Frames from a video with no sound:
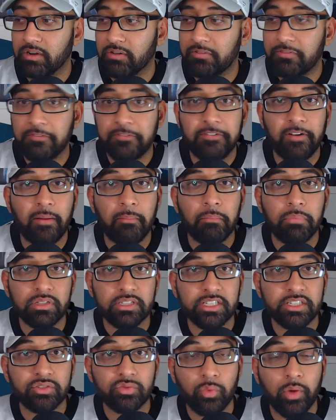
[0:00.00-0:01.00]
fumble
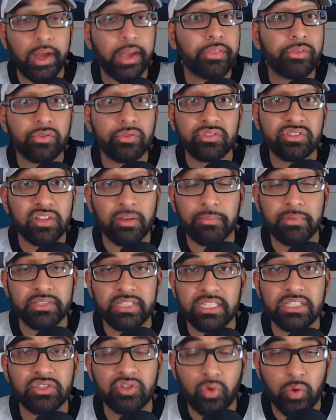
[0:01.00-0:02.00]
his way through some of
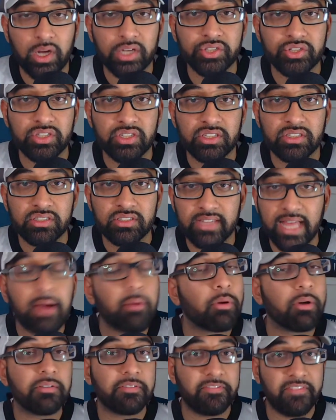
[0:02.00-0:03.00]
these questions that
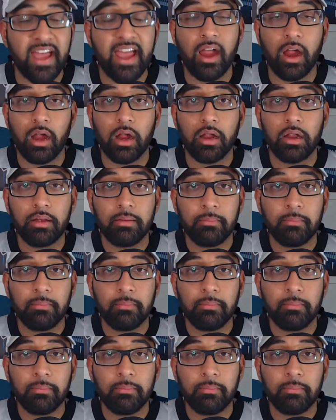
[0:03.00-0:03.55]
were fair.